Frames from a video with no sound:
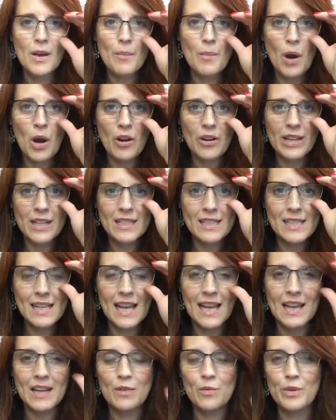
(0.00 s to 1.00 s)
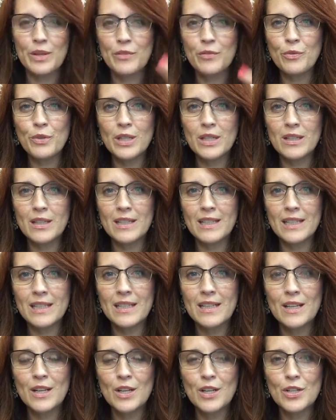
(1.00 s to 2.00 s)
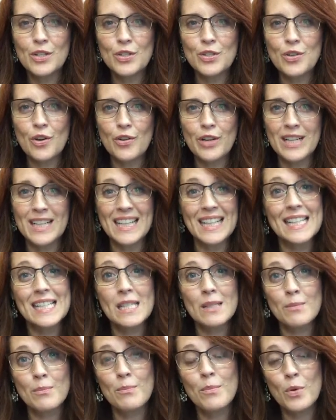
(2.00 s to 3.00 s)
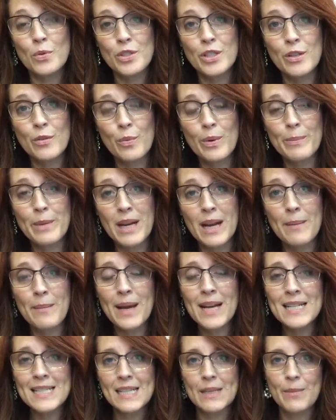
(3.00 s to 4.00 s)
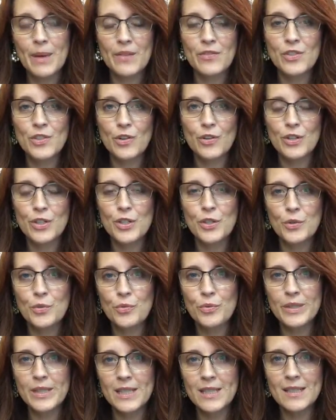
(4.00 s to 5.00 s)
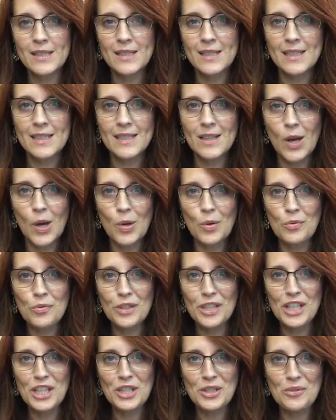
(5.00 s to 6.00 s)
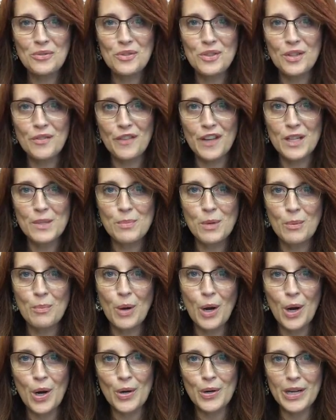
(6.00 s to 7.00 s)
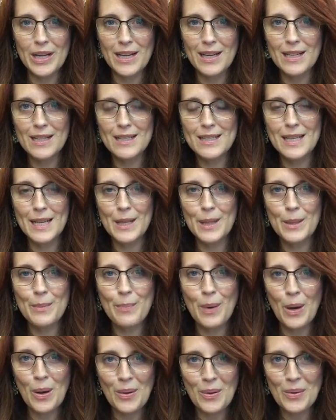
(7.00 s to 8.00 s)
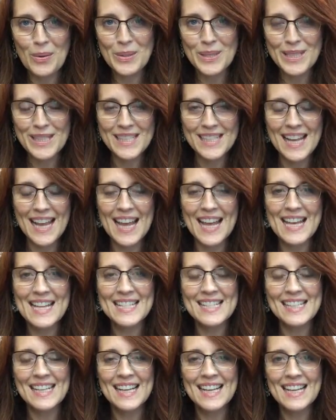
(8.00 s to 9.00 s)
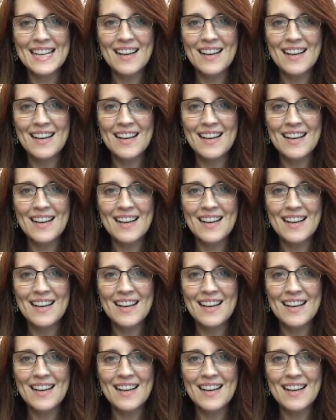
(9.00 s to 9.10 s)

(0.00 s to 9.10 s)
parties, and we've really started, at least most of the women on my team have started to really only use the Facebook parties and the posts and